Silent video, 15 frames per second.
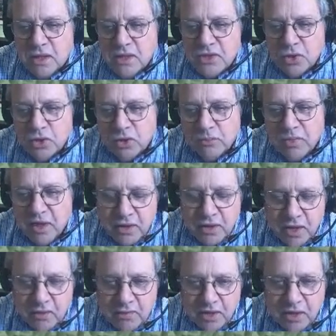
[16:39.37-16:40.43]
uh, sold by the
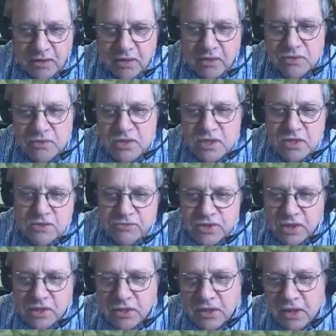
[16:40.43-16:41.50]
company that owns this
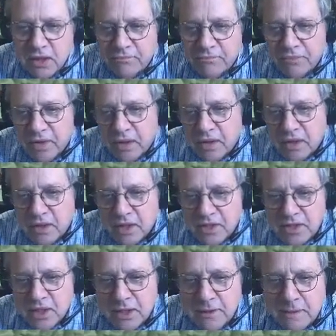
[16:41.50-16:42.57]
facility. Uh,
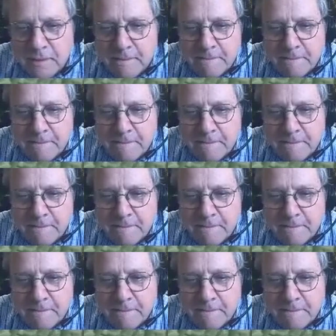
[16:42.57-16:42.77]
next slide.